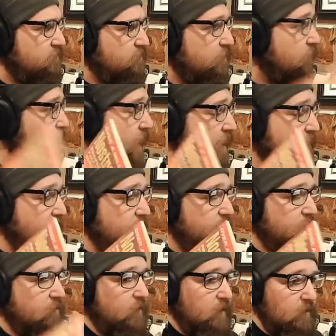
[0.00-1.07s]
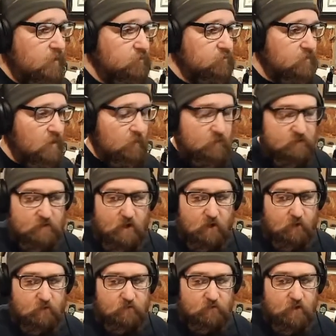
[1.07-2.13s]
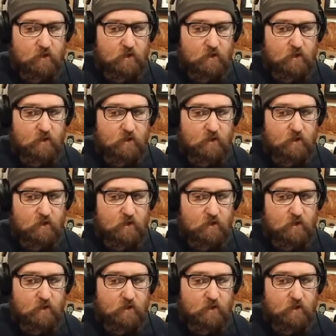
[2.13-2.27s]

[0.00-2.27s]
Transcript: There are a lot of people who are Nostradamus scholars